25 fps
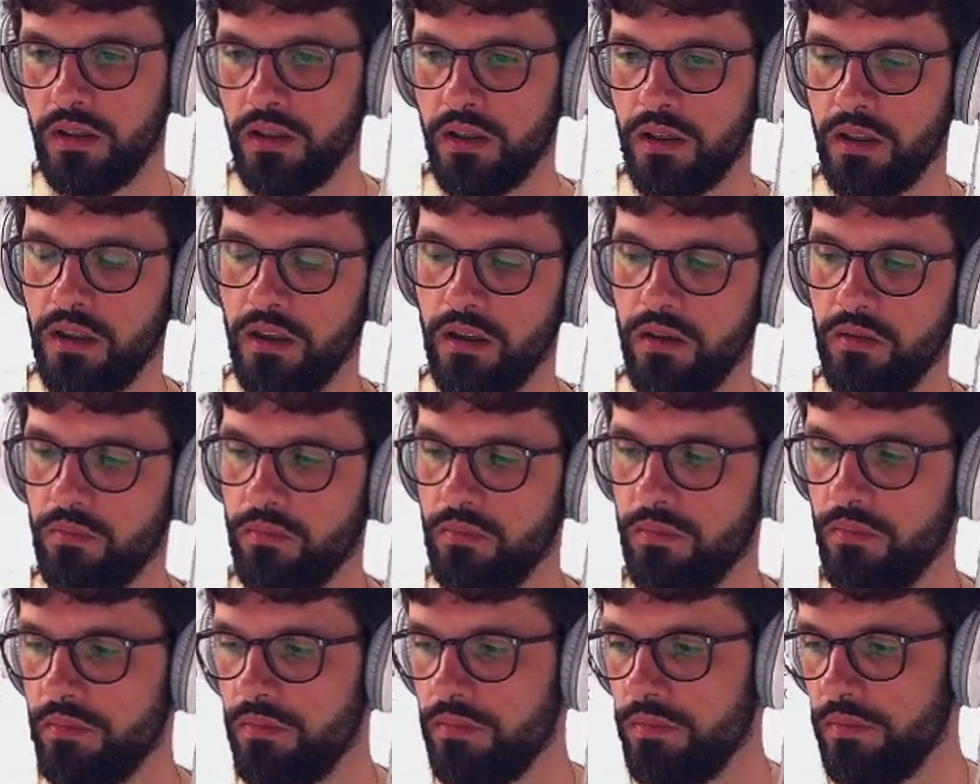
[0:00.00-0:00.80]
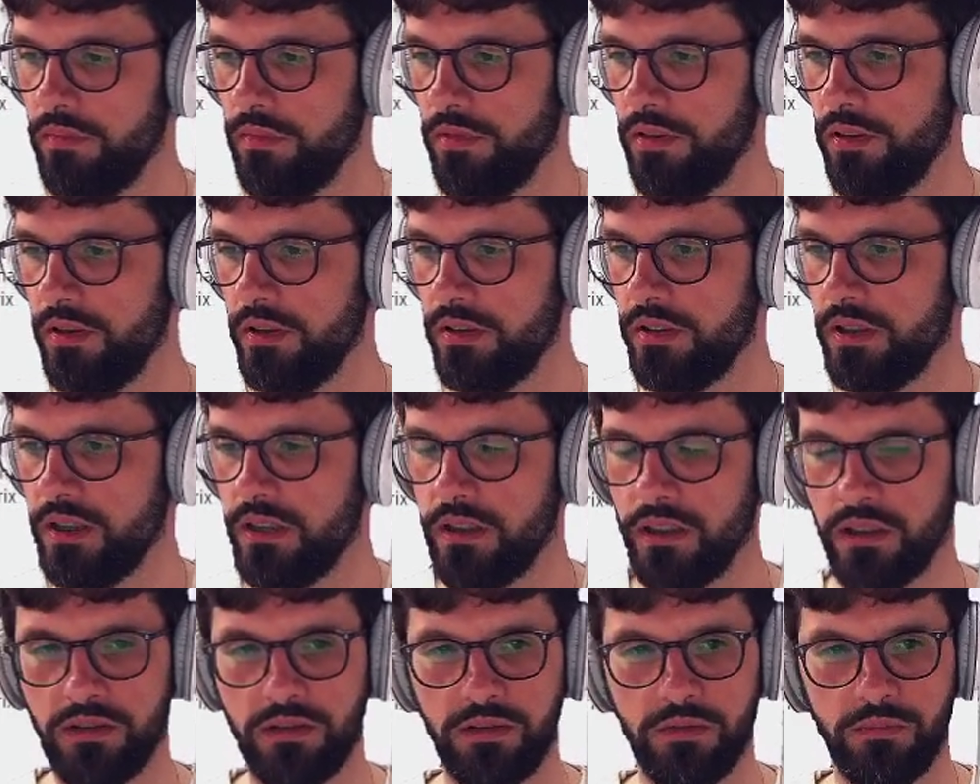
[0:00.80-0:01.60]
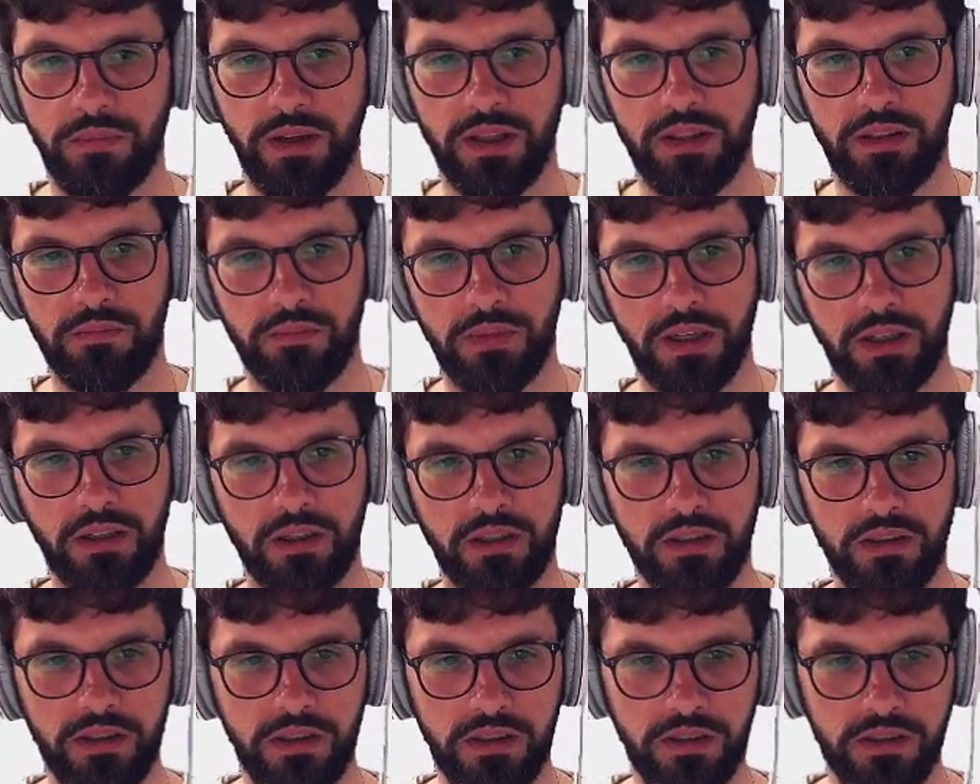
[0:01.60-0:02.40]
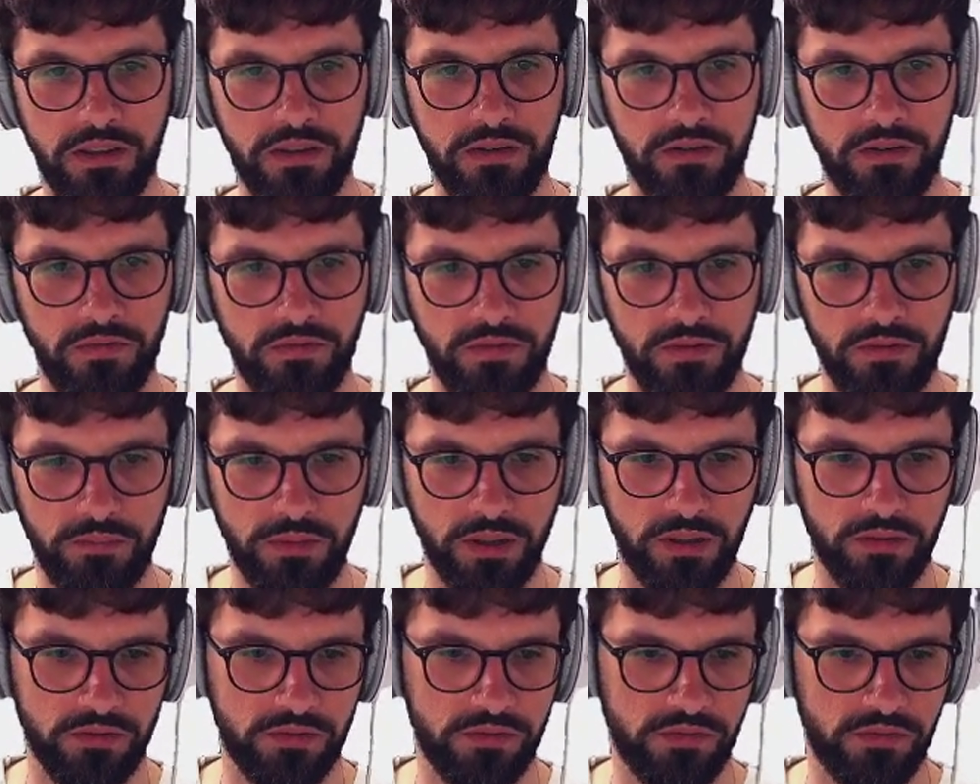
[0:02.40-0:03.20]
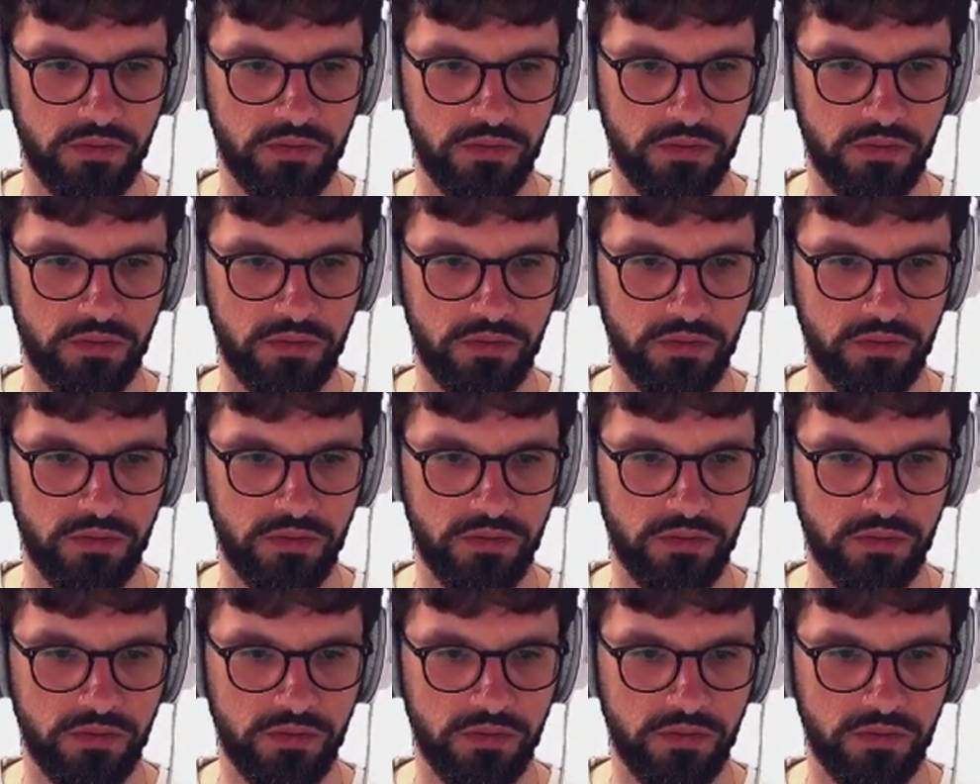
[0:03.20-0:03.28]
the details, the mathematical details of it, because